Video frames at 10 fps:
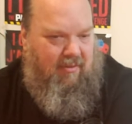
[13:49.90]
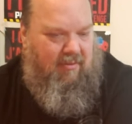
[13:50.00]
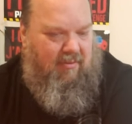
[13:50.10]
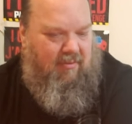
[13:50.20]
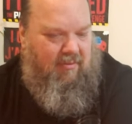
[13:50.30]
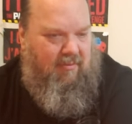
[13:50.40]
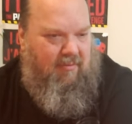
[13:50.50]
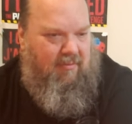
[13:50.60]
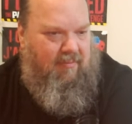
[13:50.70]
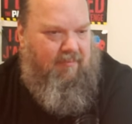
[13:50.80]

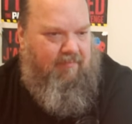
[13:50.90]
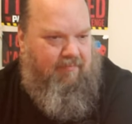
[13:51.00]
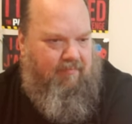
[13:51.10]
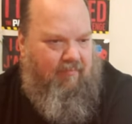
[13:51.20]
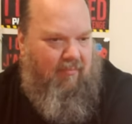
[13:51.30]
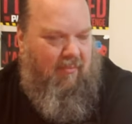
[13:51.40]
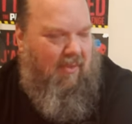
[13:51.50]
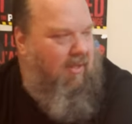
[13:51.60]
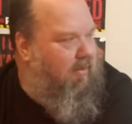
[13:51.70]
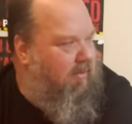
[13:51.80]

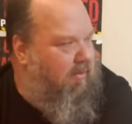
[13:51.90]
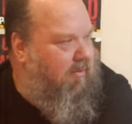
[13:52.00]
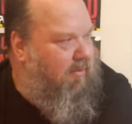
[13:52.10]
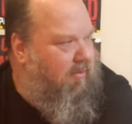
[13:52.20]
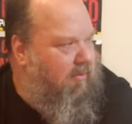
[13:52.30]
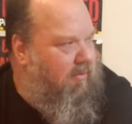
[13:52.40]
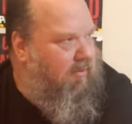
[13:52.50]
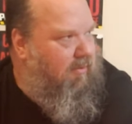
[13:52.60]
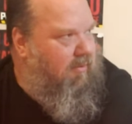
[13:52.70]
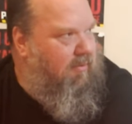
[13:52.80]

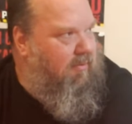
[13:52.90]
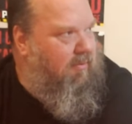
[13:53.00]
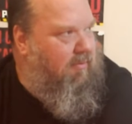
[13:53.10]
No words are spoken by the person on screen.